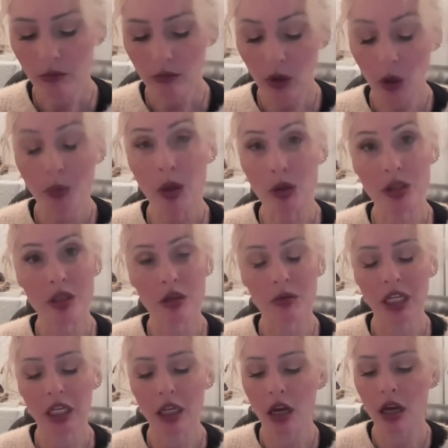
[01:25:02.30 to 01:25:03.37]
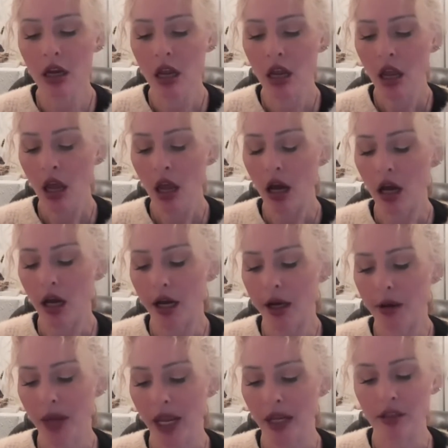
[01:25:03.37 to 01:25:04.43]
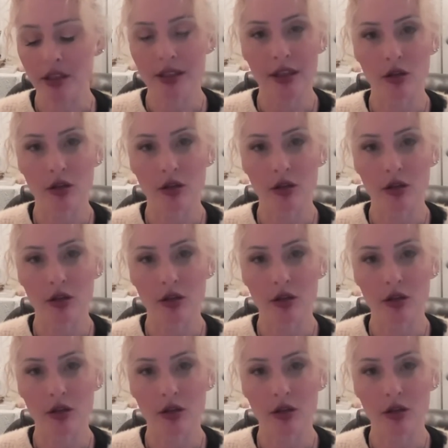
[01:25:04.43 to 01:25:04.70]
most of the media. And so